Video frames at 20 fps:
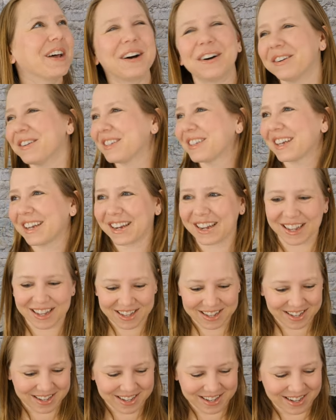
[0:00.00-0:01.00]
I was like,
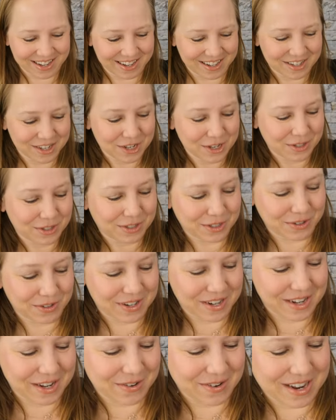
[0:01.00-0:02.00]
ah! So
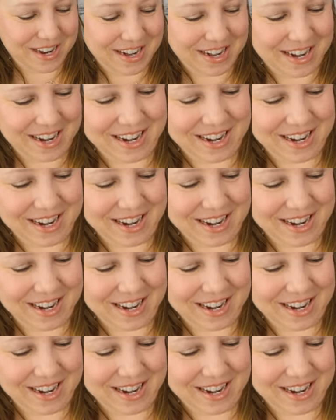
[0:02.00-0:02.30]
anyway